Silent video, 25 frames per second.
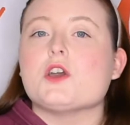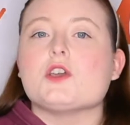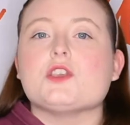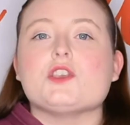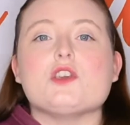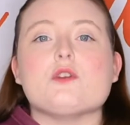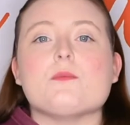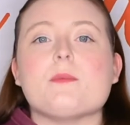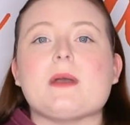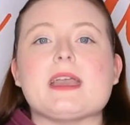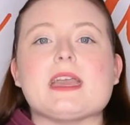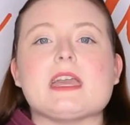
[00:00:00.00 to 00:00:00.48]

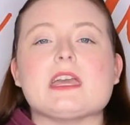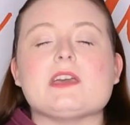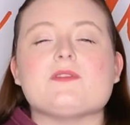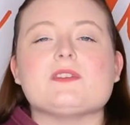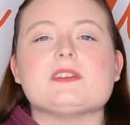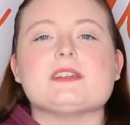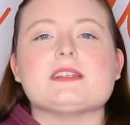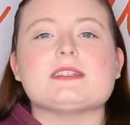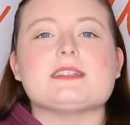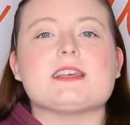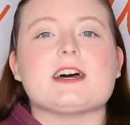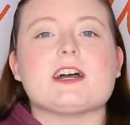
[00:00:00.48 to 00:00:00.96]
You may even
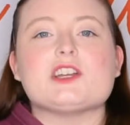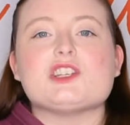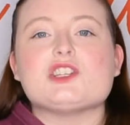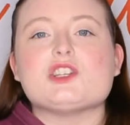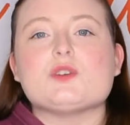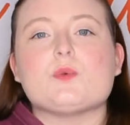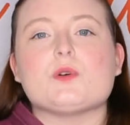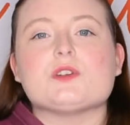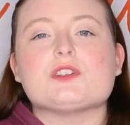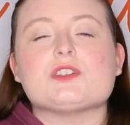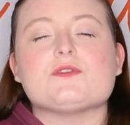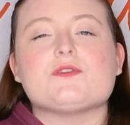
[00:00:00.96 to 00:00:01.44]
decide you
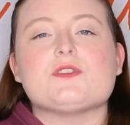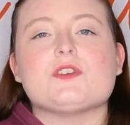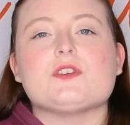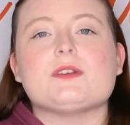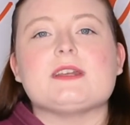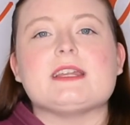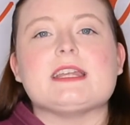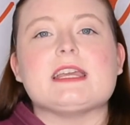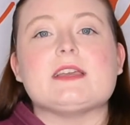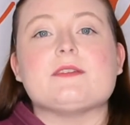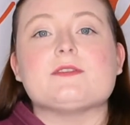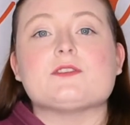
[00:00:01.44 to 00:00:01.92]
want a few
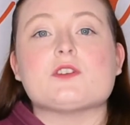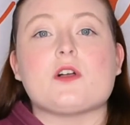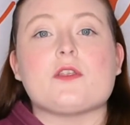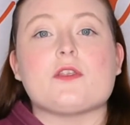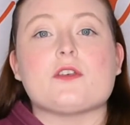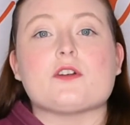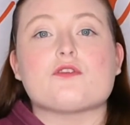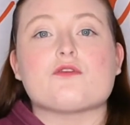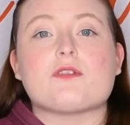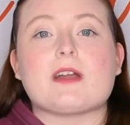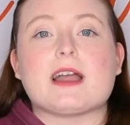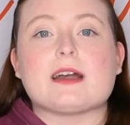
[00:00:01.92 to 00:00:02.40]
leaves on the
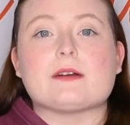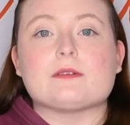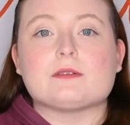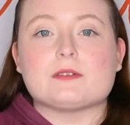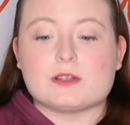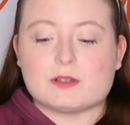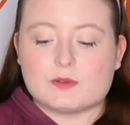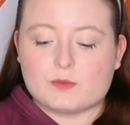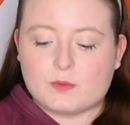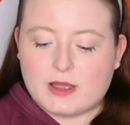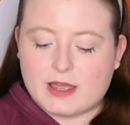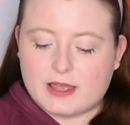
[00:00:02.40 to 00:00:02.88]
ground
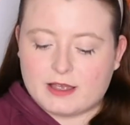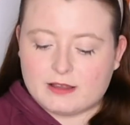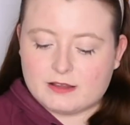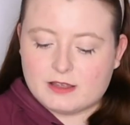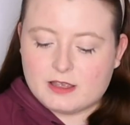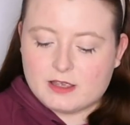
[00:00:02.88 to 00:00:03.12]
as well,